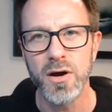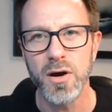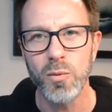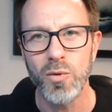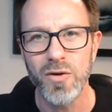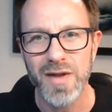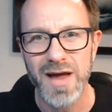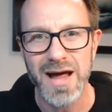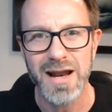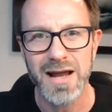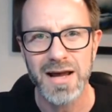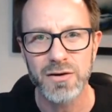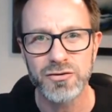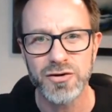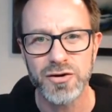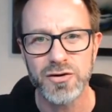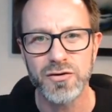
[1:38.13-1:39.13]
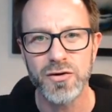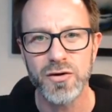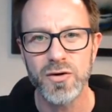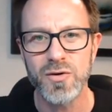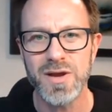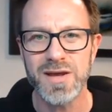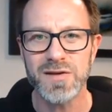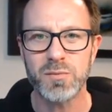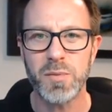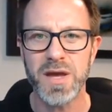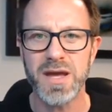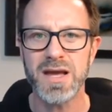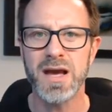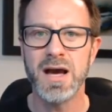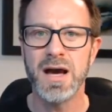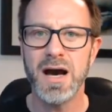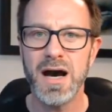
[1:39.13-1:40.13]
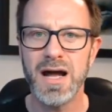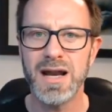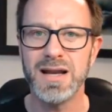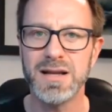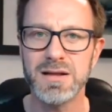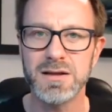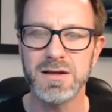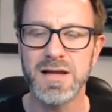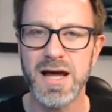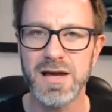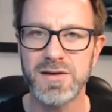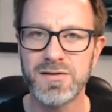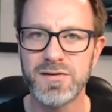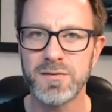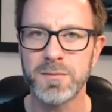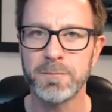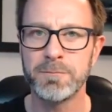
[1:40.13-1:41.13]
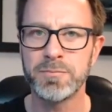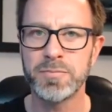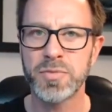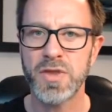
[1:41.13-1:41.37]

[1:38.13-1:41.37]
And what that allows you to do is be a little less